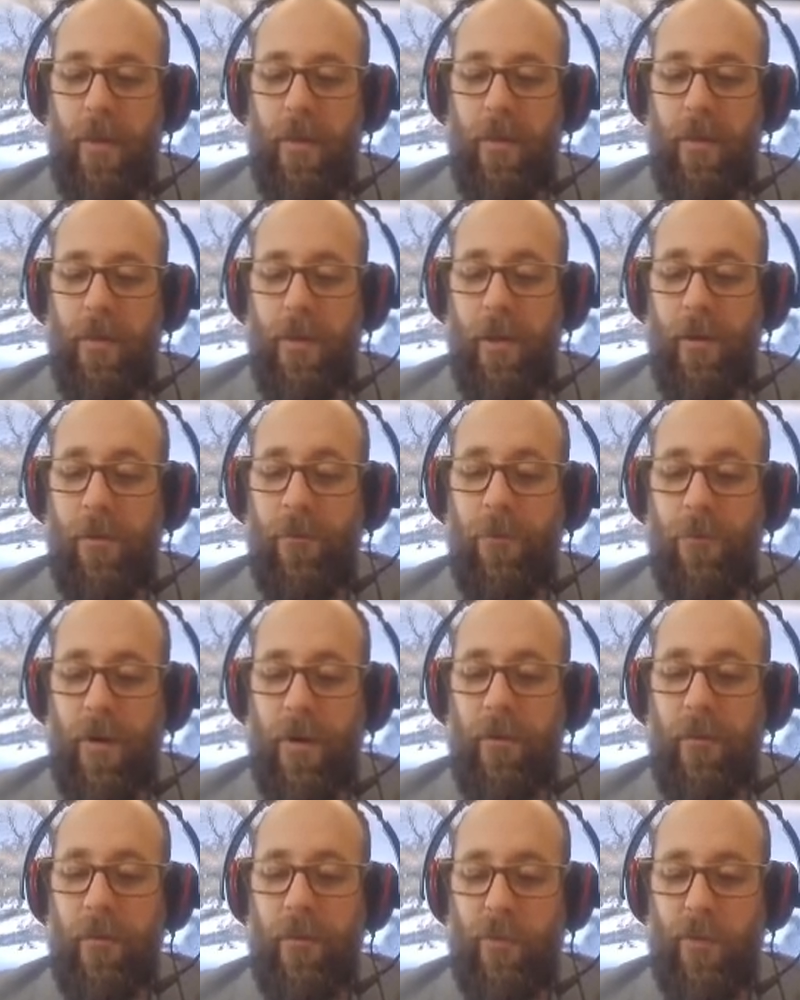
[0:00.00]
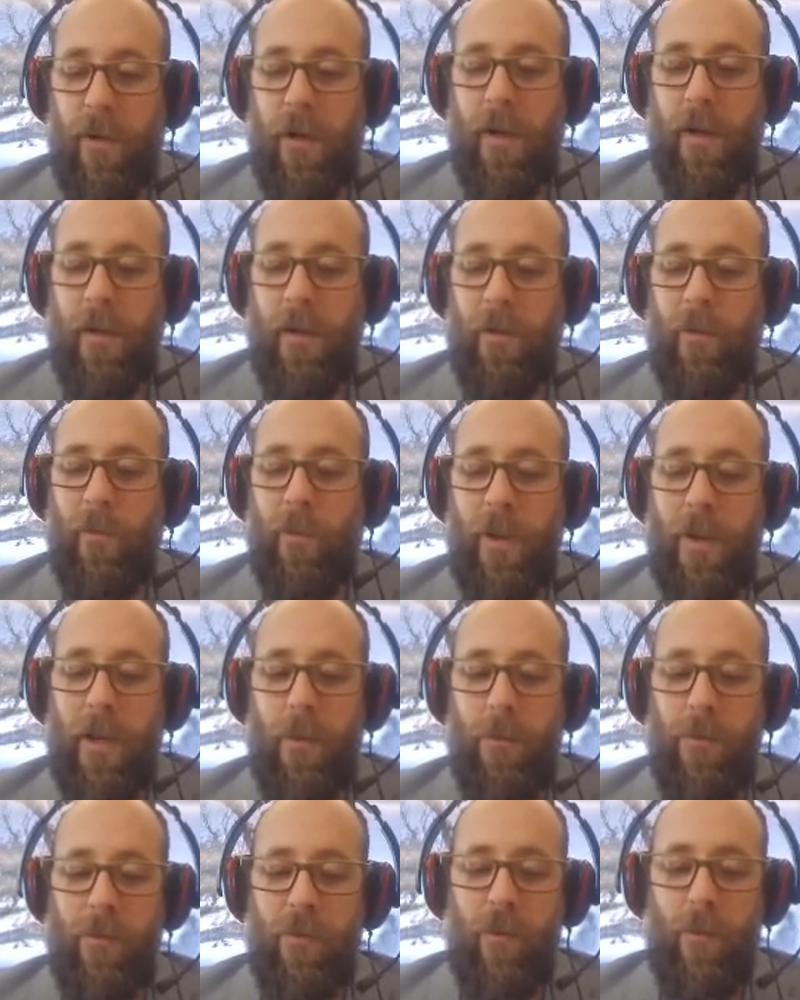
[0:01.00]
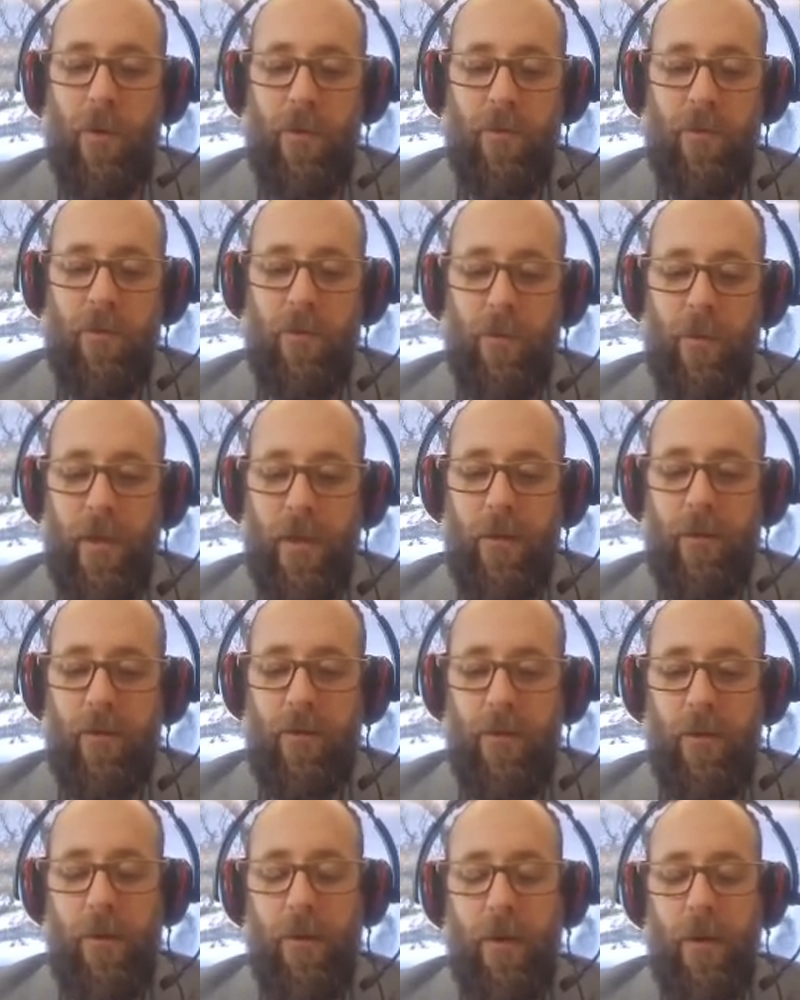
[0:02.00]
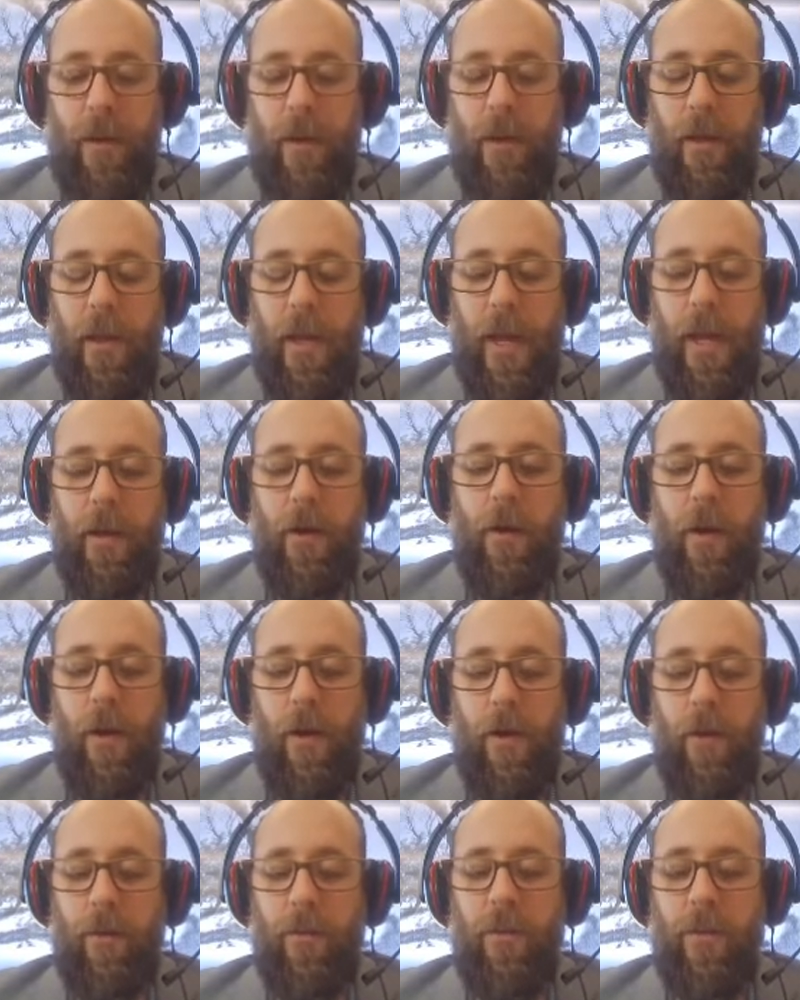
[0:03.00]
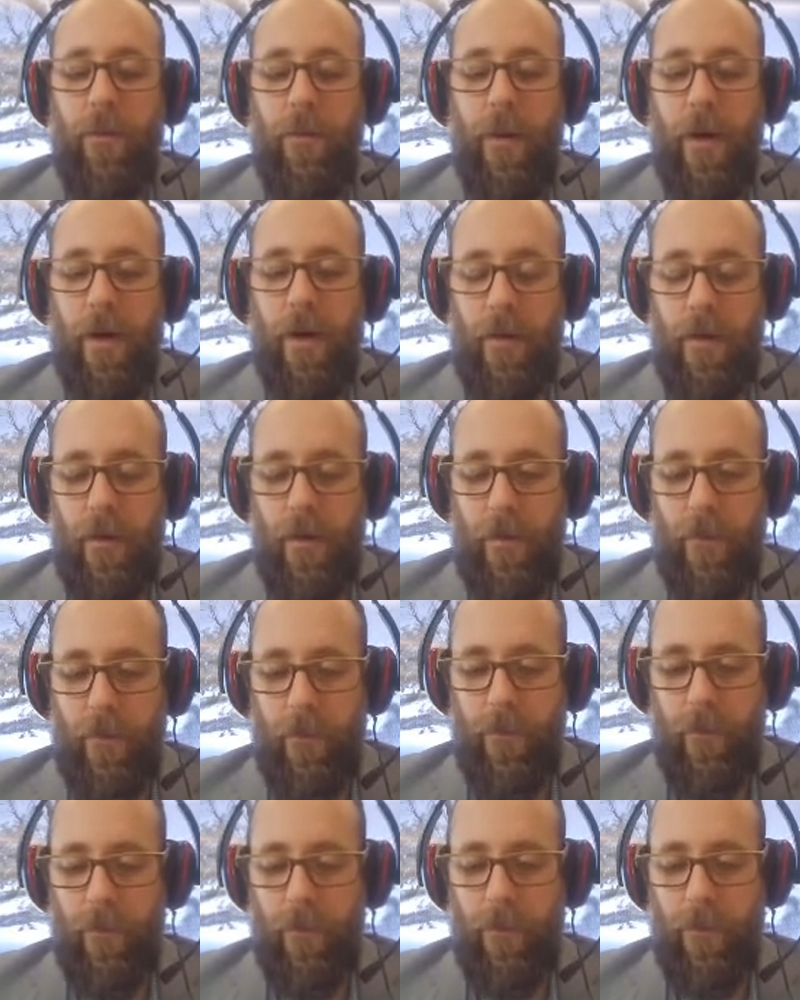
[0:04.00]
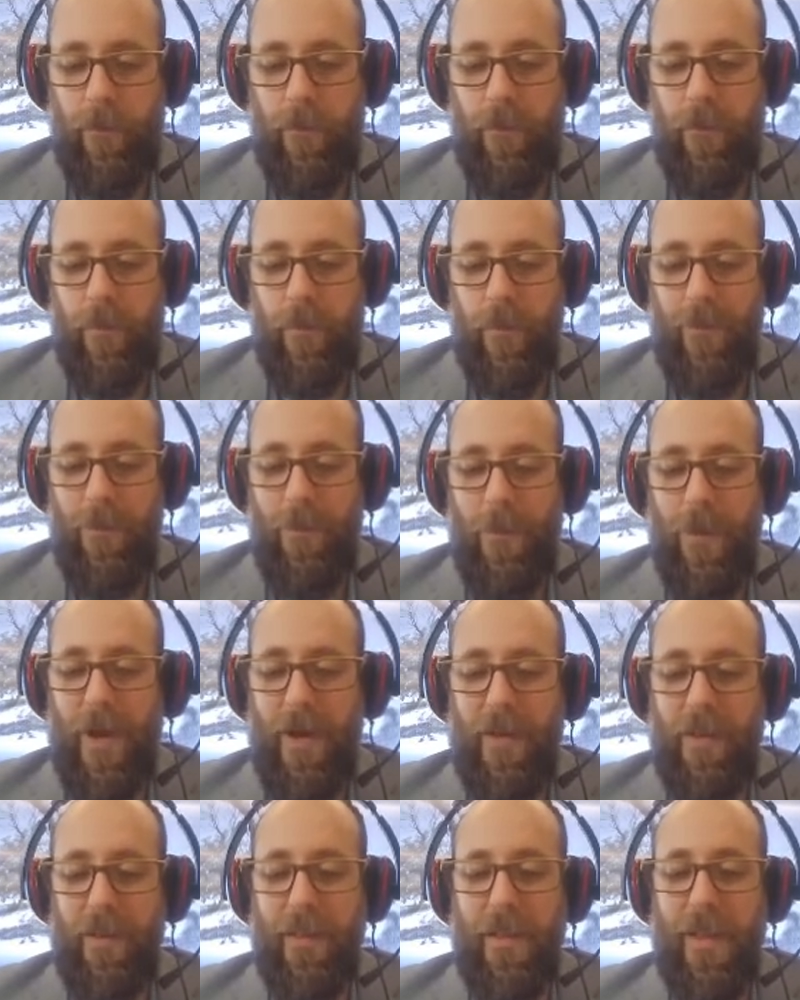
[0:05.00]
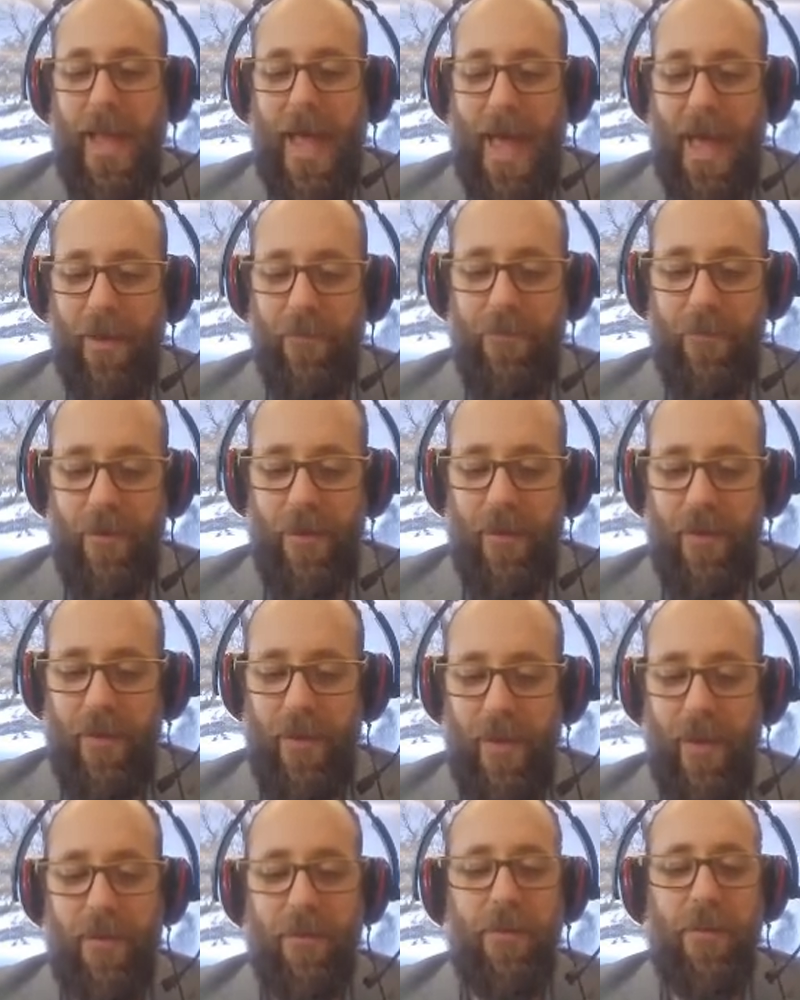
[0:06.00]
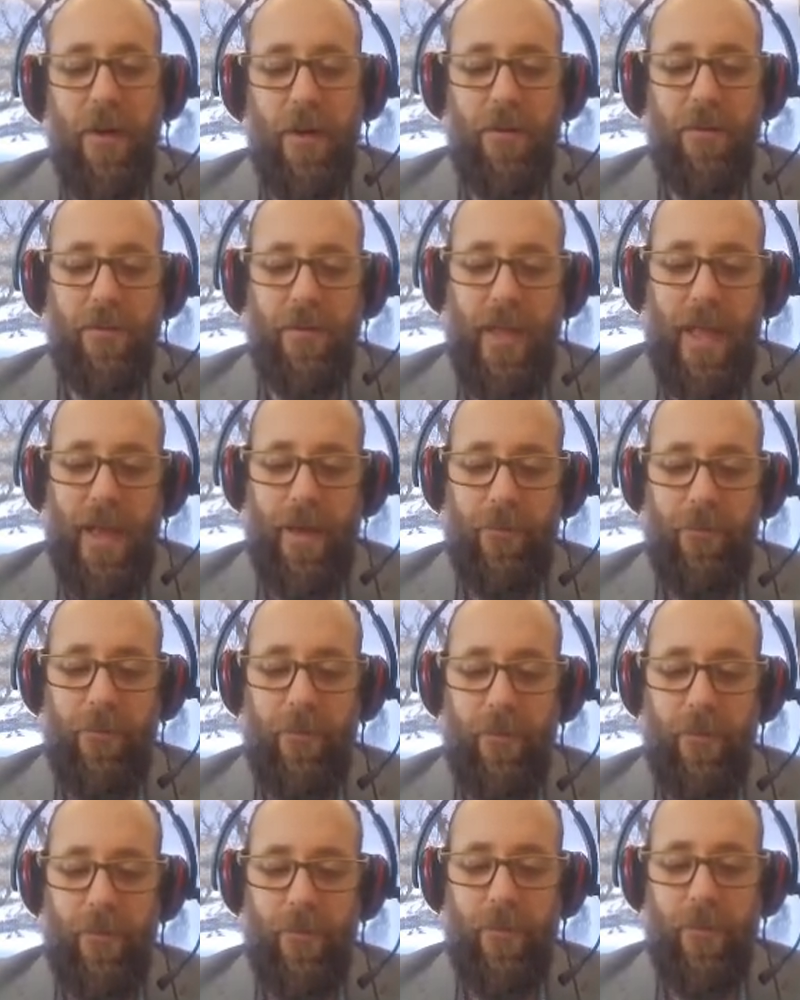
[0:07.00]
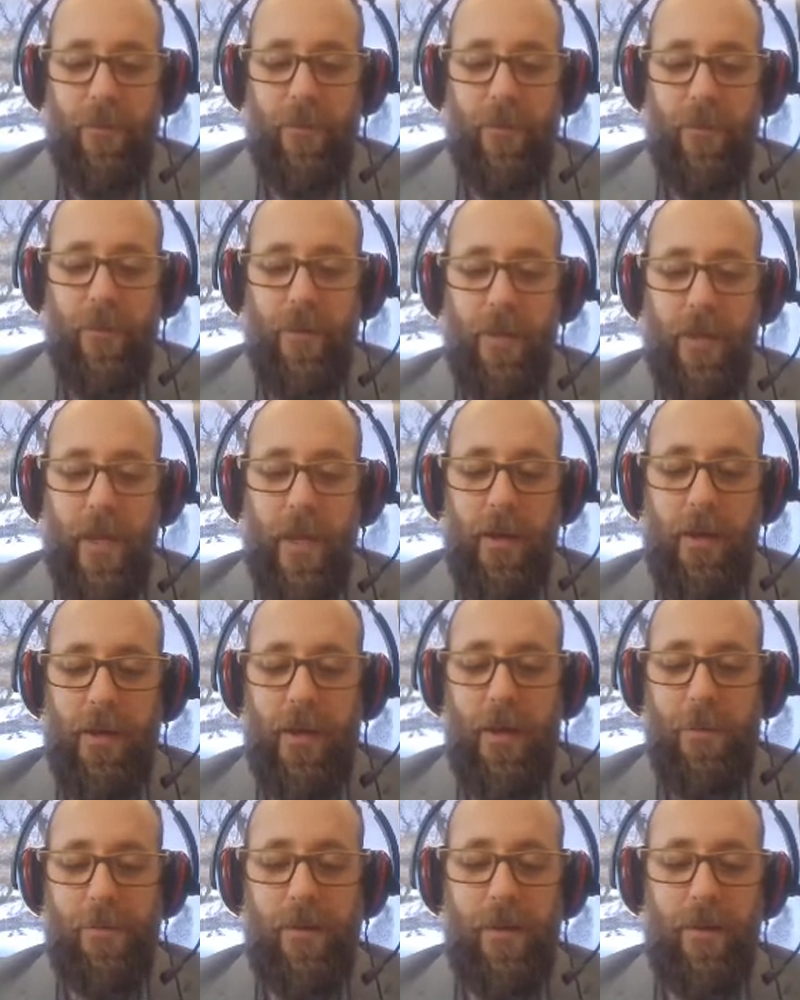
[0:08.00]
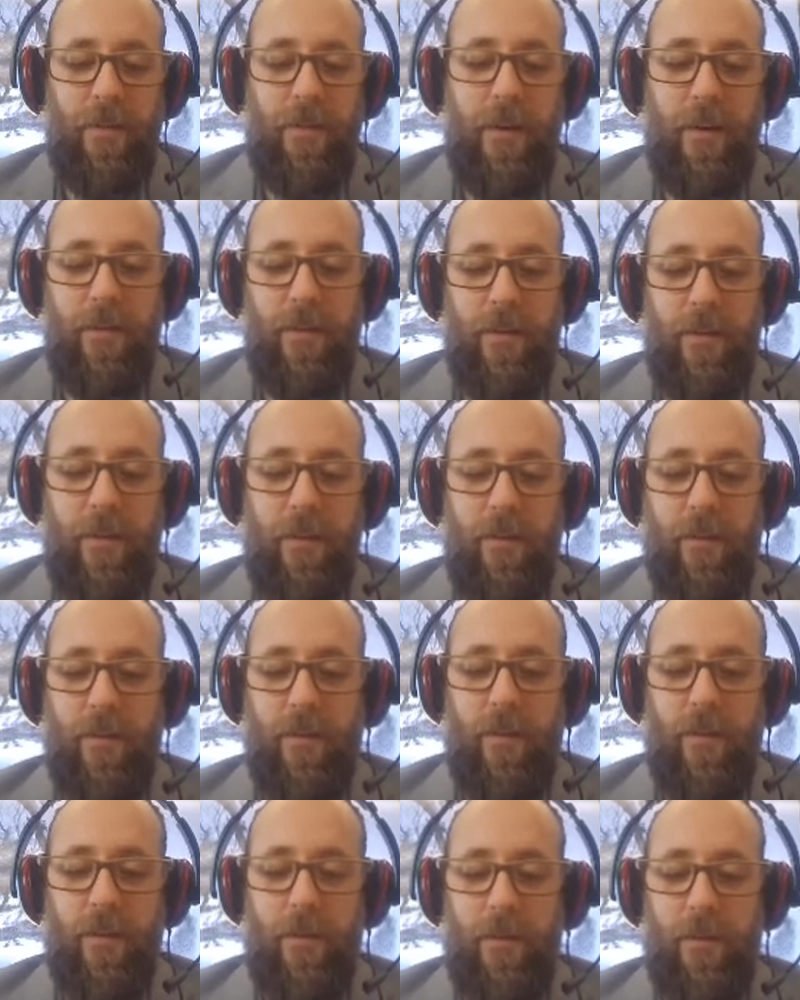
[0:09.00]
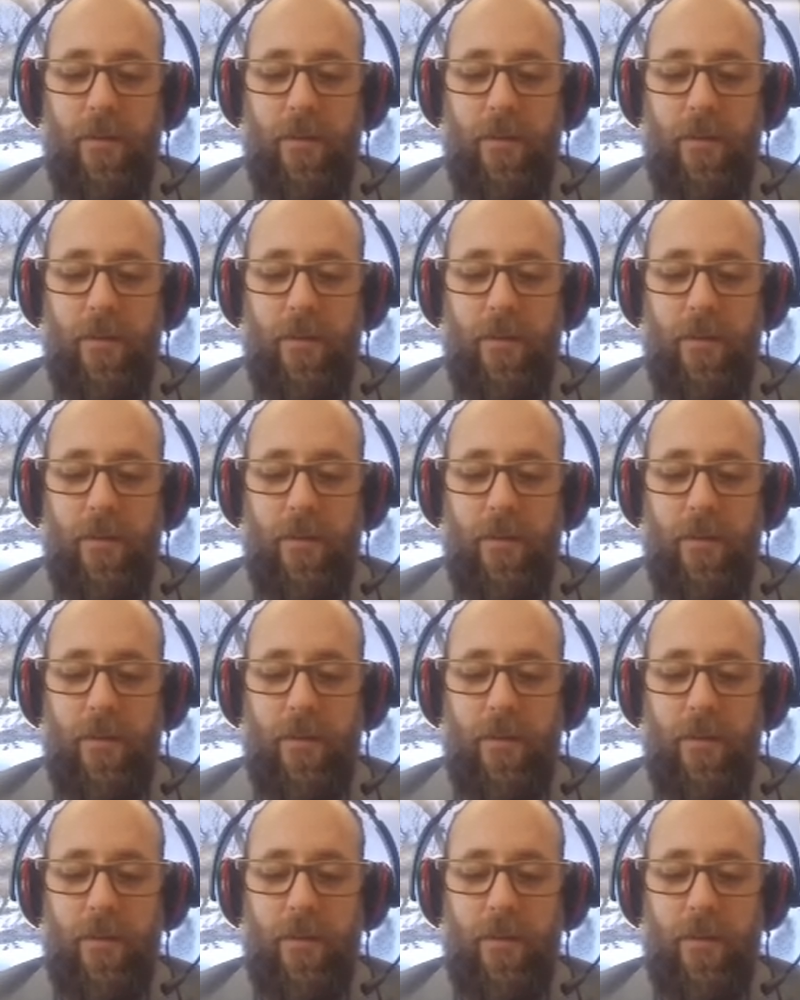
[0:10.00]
Then Francois went up to where Sol stood and called to Buck. Buck laughed, as dogs laugh, yet kept his distance.